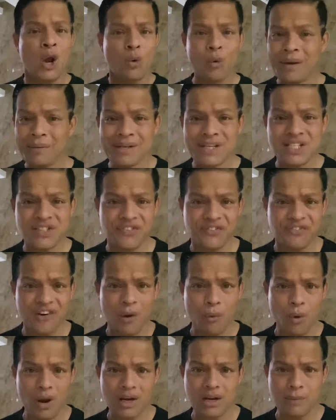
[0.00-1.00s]
Women's
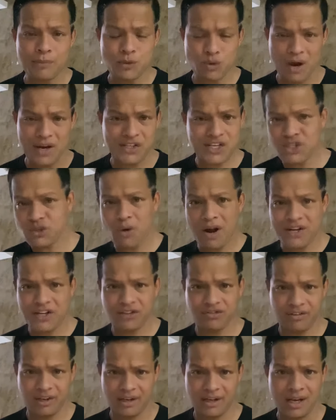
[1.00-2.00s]
FIFA World Cup
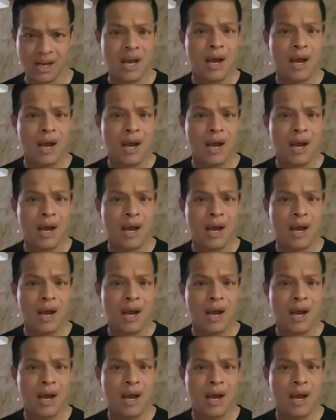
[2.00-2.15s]
2023.